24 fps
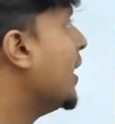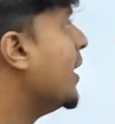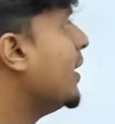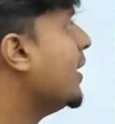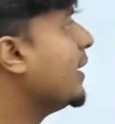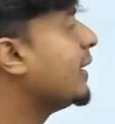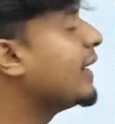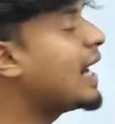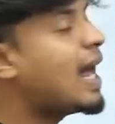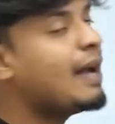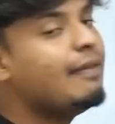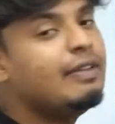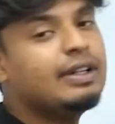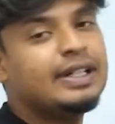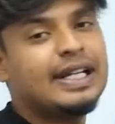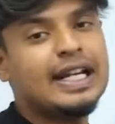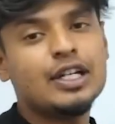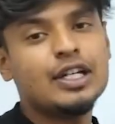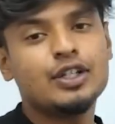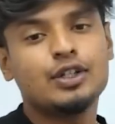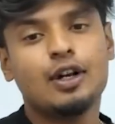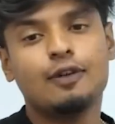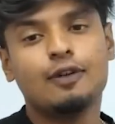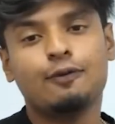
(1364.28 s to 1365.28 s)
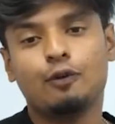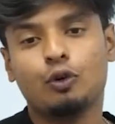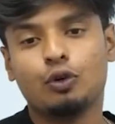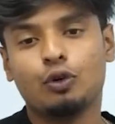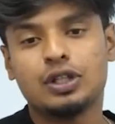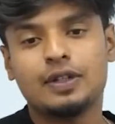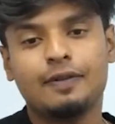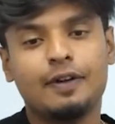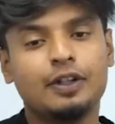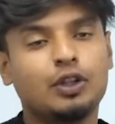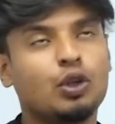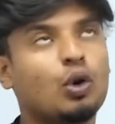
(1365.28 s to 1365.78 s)
The gravitational
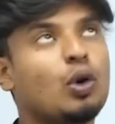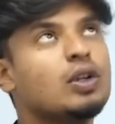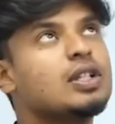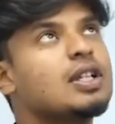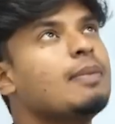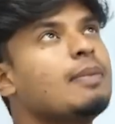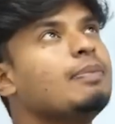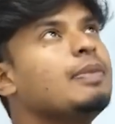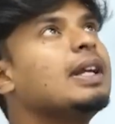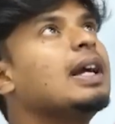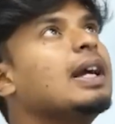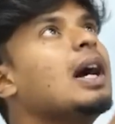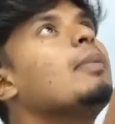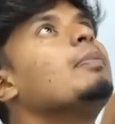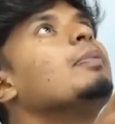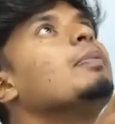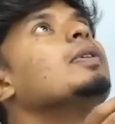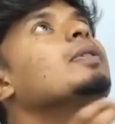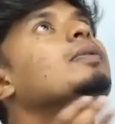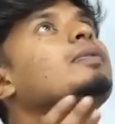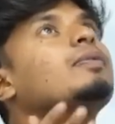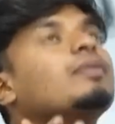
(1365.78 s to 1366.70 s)
force, if I throw something up,